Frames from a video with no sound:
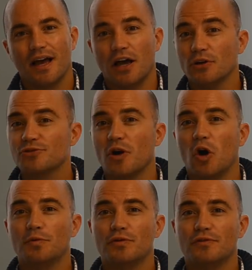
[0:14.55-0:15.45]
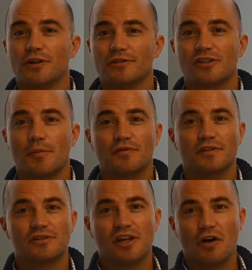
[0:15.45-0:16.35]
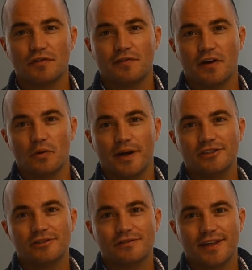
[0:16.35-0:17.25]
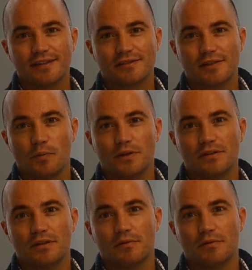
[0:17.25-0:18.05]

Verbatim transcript: I also hope you've done some of the self-evaluation tests that we